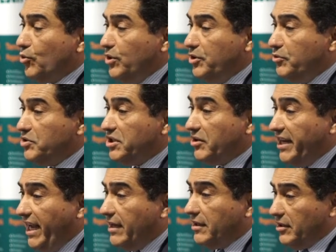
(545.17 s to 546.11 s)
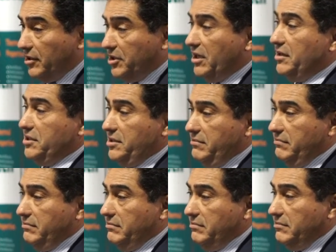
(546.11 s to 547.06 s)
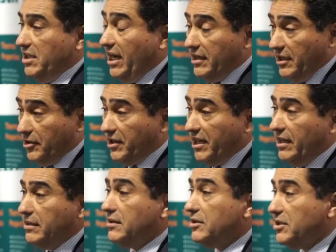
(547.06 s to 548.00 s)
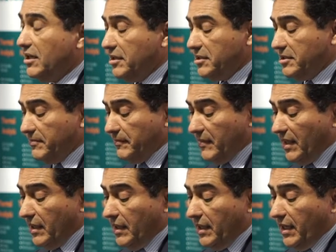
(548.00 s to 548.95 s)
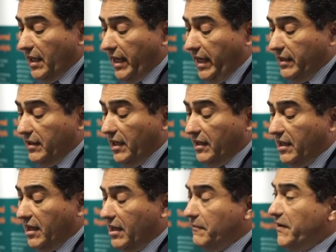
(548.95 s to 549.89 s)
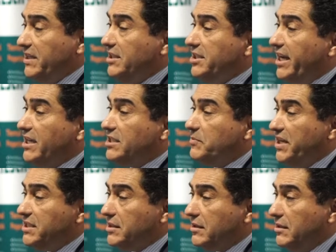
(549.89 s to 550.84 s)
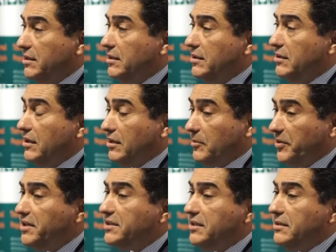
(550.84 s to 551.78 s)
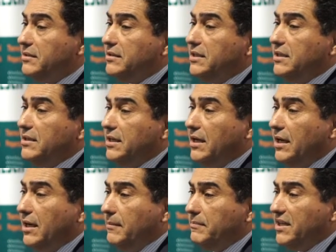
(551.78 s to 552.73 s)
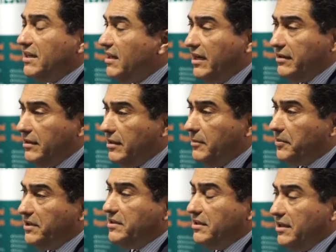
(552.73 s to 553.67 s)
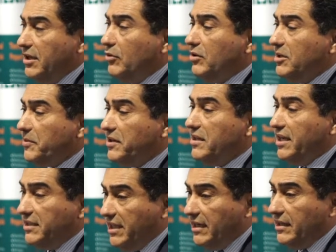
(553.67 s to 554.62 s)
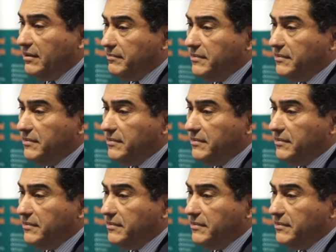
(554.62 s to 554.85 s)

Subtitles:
use organic electronics, not inorganic electronics. And the RFID tags basically that are printed, they're not really printed. They only print the antenna.